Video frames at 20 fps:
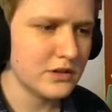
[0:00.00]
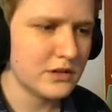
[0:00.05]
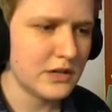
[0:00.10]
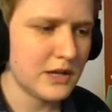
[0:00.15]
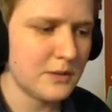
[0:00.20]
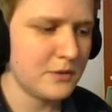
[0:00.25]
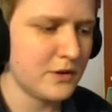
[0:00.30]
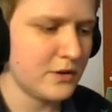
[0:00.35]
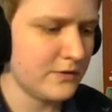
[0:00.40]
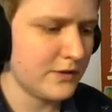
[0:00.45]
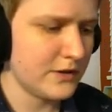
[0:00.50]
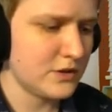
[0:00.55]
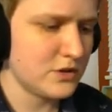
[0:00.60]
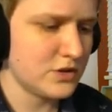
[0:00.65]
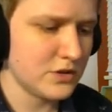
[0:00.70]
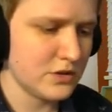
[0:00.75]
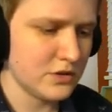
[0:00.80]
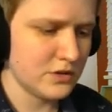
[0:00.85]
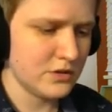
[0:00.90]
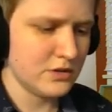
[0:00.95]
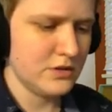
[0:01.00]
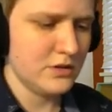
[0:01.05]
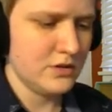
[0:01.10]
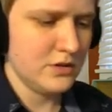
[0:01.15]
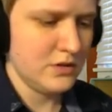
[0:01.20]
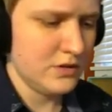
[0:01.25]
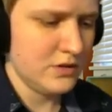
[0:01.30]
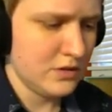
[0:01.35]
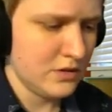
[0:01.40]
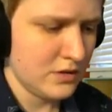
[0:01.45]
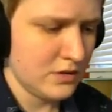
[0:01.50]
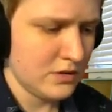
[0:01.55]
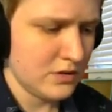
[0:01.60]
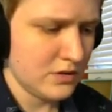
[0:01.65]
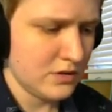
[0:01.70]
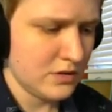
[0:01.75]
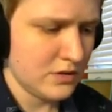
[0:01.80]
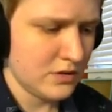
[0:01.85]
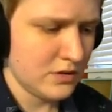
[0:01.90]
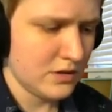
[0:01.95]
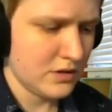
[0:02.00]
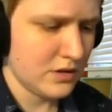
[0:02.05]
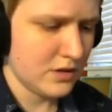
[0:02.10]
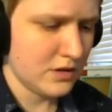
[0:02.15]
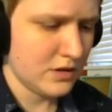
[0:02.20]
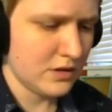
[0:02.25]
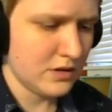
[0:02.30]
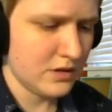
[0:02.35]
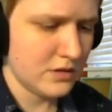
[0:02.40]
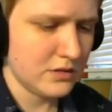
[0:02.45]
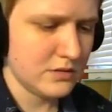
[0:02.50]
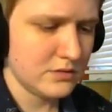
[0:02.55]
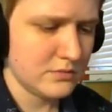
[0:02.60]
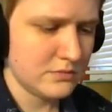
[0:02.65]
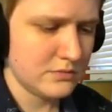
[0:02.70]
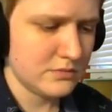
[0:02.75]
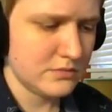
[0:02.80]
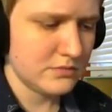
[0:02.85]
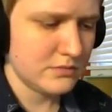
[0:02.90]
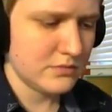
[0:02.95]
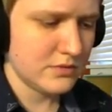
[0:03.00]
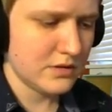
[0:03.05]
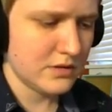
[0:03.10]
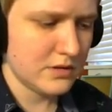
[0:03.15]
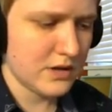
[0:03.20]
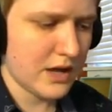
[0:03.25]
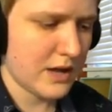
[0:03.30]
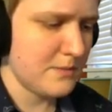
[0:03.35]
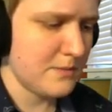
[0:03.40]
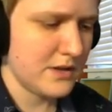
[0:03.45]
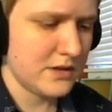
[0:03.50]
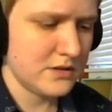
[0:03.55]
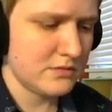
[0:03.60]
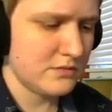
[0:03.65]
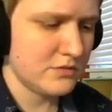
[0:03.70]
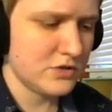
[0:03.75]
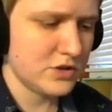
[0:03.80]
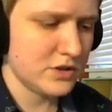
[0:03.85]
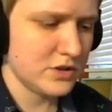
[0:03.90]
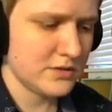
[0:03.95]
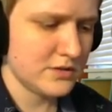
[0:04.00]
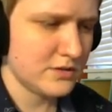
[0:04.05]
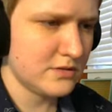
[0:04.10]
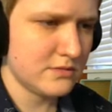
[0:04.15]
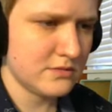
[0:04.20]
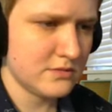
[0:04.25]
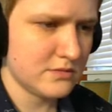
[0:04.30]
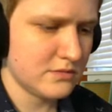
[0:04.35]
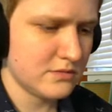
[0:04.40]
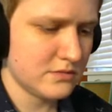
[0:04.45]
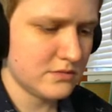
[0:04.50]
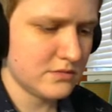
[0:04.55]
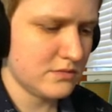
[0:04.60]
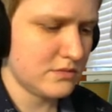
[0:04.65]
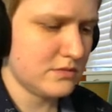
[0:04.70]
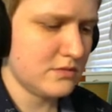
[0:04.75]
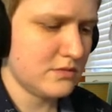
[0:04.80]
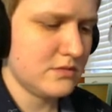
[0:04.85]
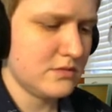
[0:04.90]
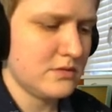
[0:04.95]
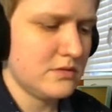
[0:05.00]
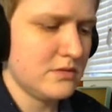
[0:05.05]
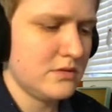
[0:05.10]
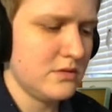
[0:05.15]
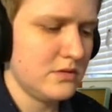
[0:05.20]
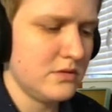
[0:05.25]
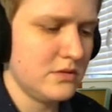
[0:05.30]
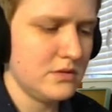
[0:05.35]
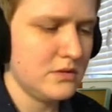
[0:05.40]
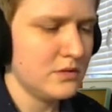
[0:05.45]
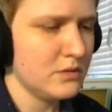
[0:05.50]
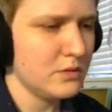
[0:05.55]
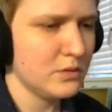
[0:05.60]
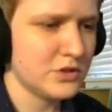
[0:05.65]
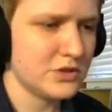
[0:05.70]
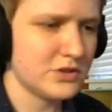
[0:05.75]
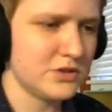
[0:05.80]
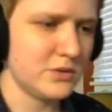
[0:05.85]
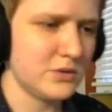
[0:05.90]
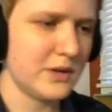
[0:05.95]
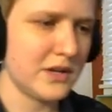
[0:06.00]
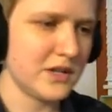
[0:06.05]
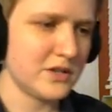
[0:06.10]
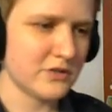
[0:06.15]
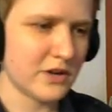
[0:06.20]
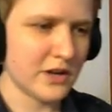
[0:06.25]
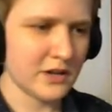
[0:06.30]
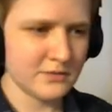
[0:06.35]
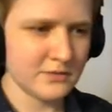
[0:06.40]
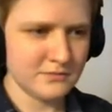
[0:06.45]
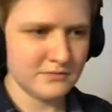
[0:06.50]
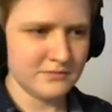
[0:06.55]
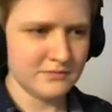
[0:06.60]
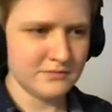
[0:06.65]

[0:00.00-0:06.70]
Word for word: Name your adventure. Um I mean just we'll just do Andrea.